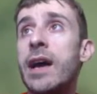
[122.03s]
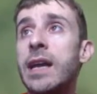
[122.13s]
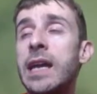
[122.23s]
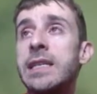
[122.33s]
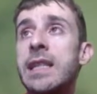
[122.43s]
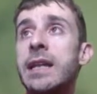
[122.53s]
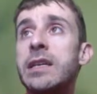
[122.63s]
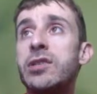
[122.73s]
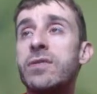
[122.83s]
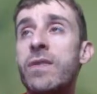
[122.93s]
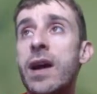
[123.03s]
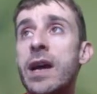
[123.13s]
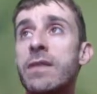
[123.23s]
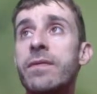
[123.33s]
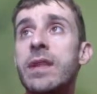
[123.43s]
against knight
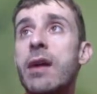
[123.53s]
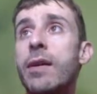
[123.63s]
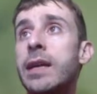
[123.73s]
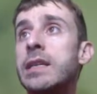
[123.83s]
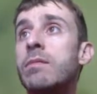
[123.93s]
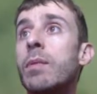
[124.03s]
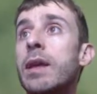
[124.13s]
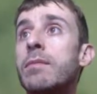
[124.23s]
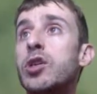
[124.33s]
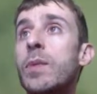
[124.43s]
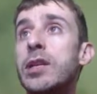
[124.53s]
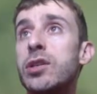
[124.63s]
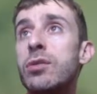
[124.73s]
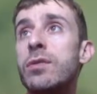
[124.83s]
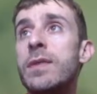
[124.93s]
h5, now I can simply play bishop
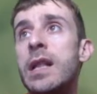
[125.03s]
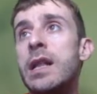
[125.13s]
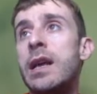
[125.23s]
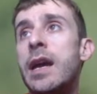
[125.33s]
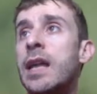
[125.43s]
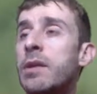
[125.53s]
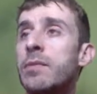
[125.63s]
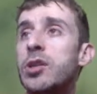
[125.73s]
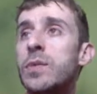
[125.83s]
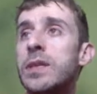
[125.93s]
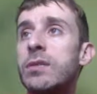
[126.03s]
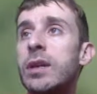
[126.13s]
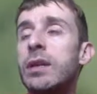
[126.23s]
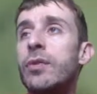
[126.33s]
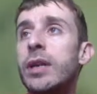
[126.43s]
h2, and my bishop is
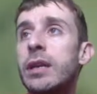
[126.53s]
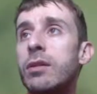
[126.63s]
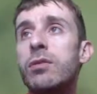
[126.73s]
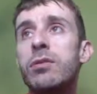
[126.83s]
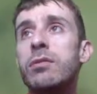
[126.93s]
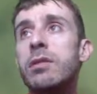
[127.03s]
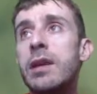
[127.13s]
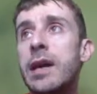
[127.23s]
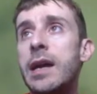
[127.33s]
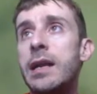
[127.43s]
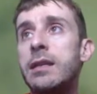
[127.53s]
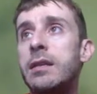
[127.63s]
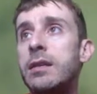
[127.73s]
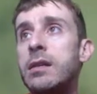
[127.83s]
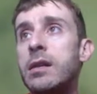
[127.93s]
really, really good and
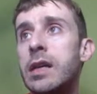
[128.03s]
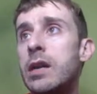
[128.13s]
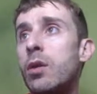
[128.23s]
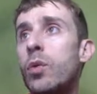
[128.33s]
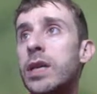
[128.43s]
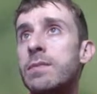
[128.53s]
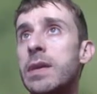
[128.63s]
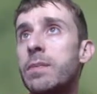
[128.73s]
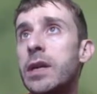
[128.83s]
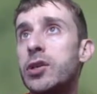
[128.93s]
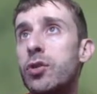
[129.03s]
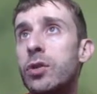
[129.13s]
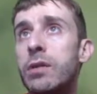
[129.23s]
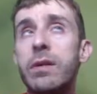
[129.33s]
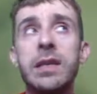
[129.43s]
can always make pressure
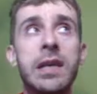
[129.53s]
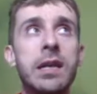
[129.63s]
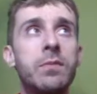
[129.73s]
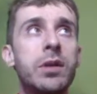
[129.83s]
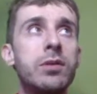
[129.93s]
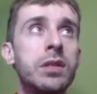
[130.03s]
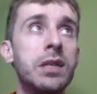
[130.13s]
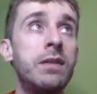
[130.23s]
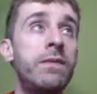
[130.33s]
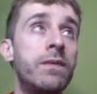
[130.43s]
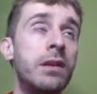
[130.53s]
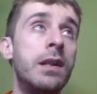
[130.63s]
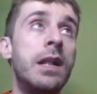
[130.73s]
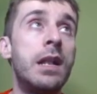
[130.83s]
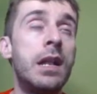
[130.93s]
on the queen side, because if
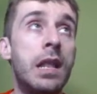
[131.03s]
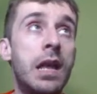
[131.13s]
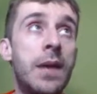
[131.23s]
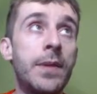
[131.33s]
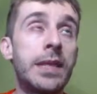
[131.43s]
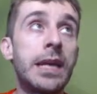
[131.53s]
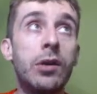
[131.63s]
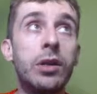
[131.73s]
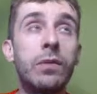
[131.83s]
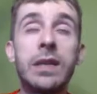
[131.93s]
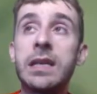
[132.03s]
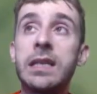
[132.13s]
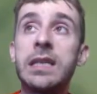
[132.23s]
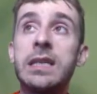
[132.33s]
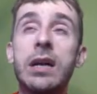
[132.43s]
I'm attacking on the queen
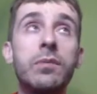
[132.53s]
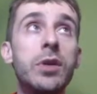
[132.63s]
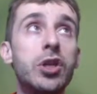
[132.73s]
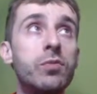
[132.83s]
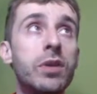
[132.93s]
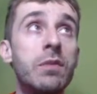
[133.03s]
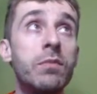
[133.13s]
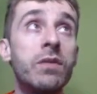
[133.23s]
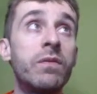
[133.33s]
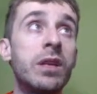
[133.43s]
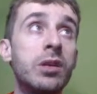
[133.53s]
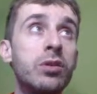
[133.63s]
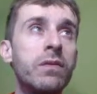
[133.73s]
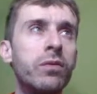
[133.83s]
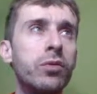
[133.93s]
side, this dark bishop can be very
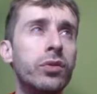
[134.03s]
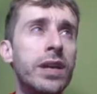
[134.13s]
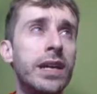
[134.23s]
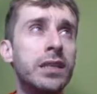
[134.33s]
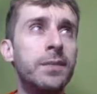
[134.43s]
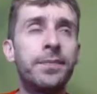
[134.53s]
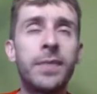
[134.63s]
useful to do that.